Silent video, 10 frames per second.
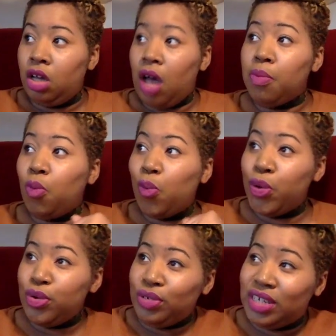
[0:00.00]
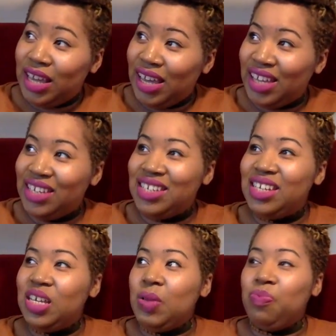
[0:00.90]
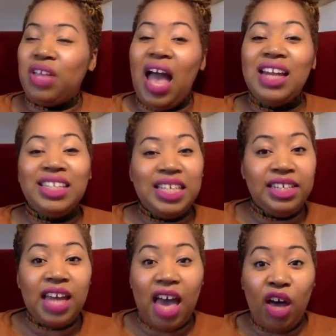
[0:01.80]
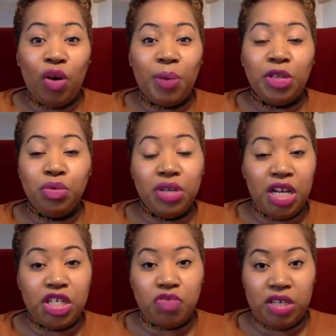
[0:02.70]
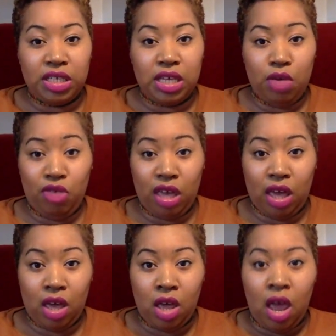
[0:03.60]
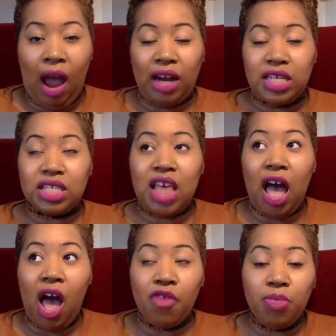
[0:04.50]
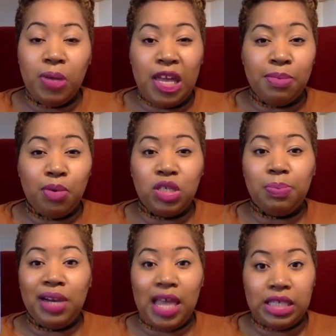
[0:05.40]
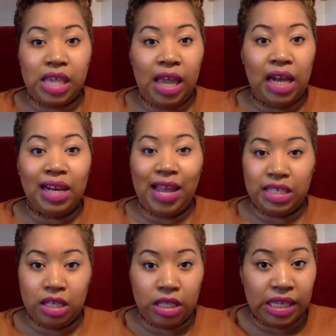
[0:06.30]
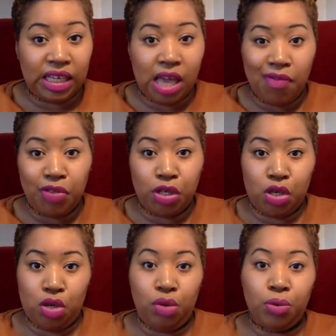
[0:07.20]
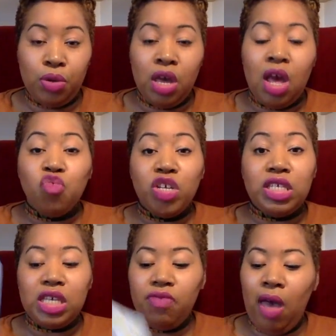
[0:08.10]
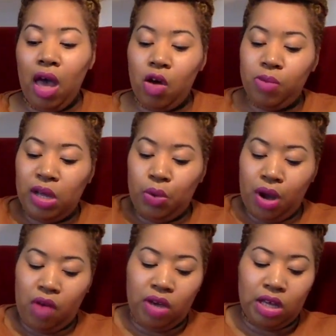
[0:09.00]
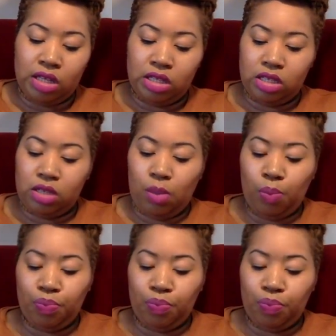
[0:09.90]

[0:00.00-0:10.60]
I'm wounded. I need help, and you need to receive it. And it's that other people's blessing and lesson to give to you. Receive help, Aquarius.